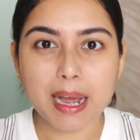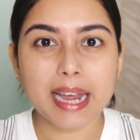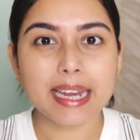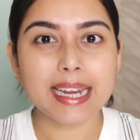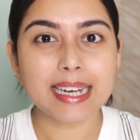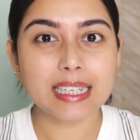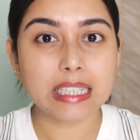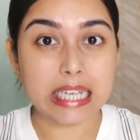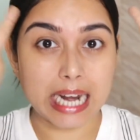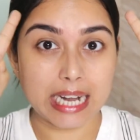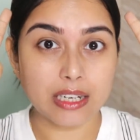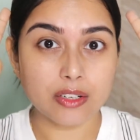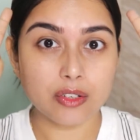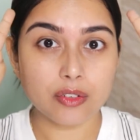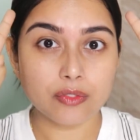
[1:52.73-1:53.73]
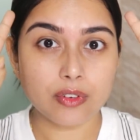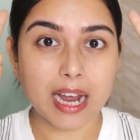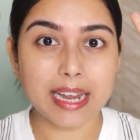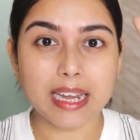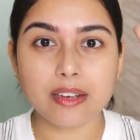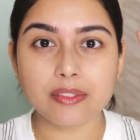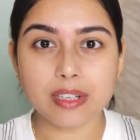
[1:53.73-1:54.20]
I get dandruff,
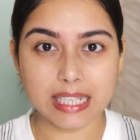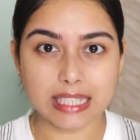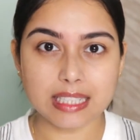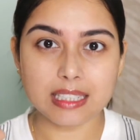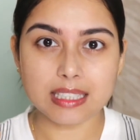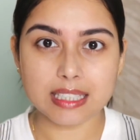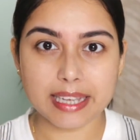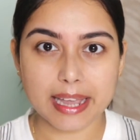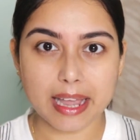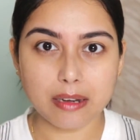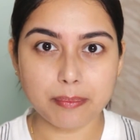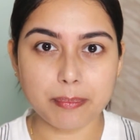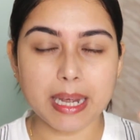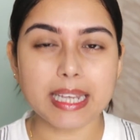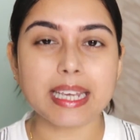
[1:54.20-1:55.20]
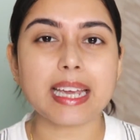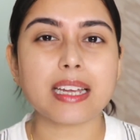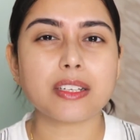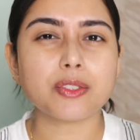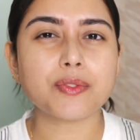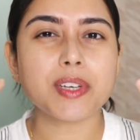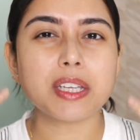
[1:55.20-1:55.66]
I have itchy scalp, my
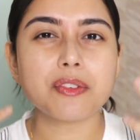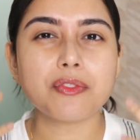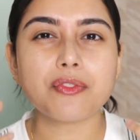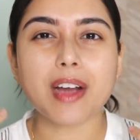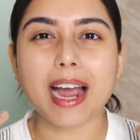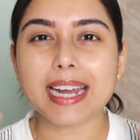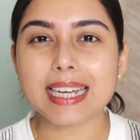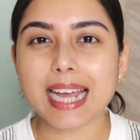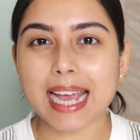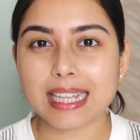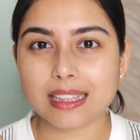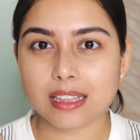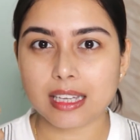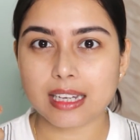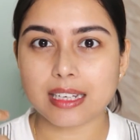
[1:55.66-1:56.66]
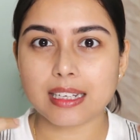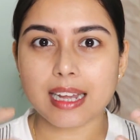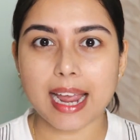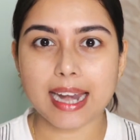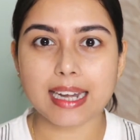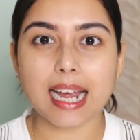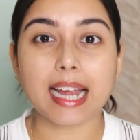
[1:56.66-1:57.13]
hair is very fine and thin,
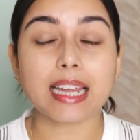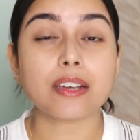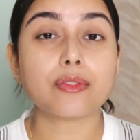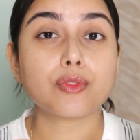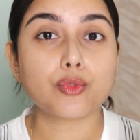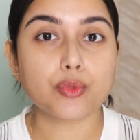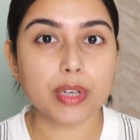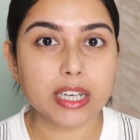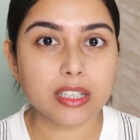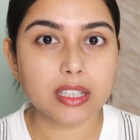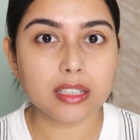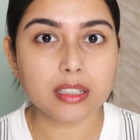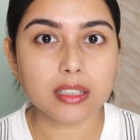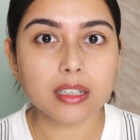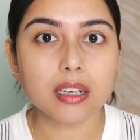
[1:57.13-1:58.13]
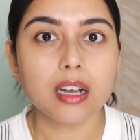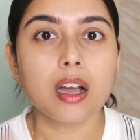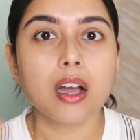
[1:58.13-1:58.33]
and I have straight hair.